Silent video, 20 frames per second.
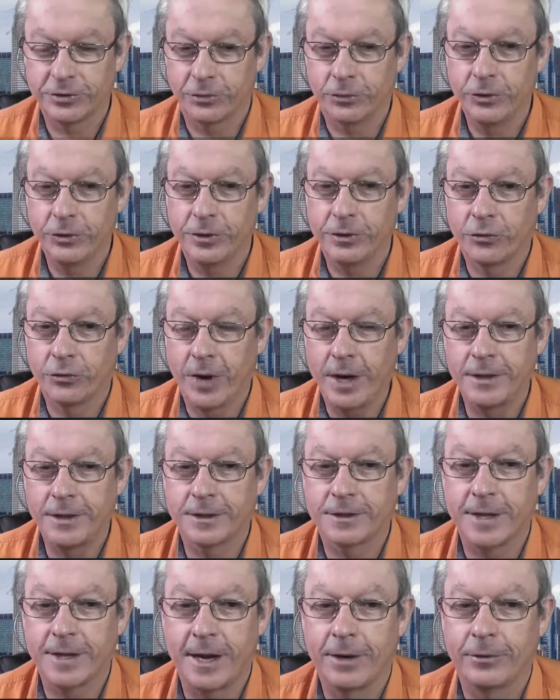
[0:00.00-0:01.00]
a real great
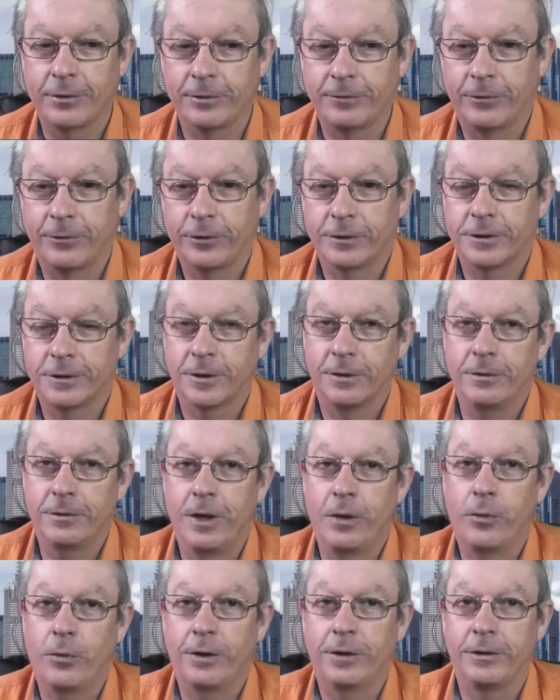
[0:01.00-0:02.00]
sounding voice. So
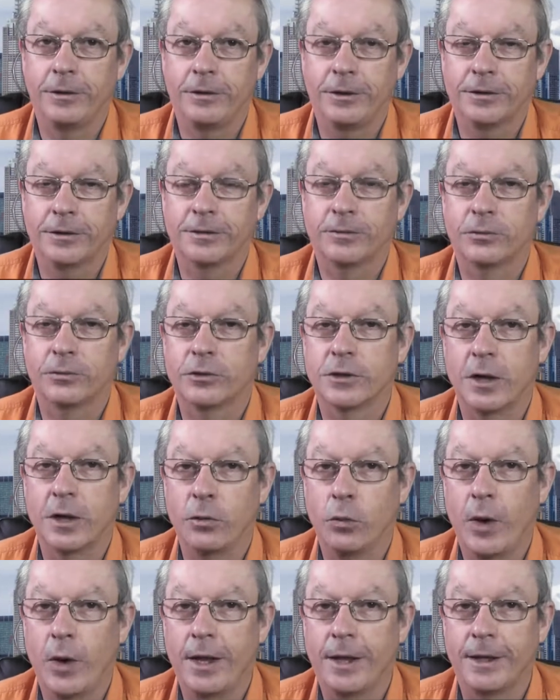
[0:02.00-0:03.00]
no wonder he does
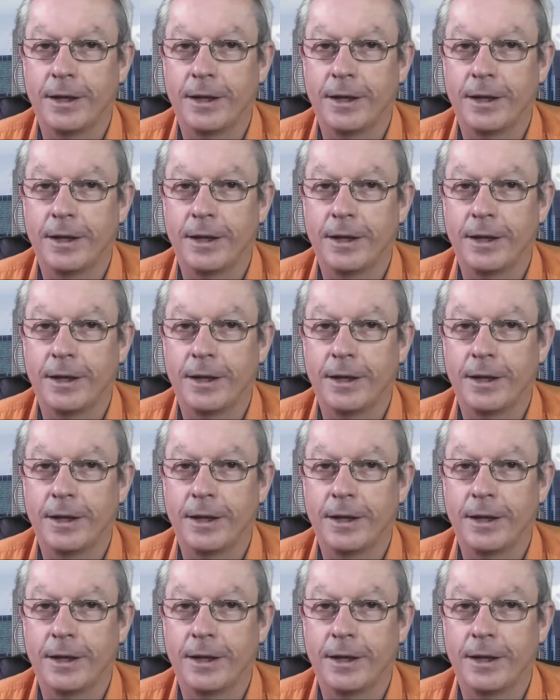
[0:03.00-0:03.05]
so well